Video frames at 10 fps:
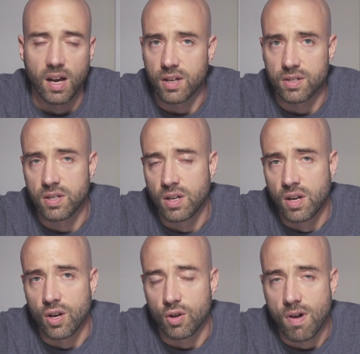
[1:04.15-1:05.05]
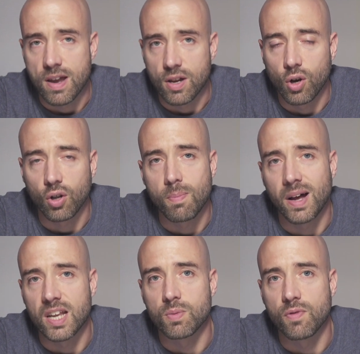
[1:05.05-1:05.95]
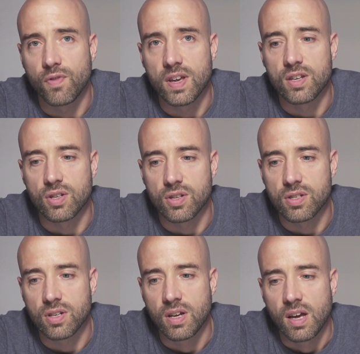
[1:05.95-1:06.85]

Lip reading: has great colour management features,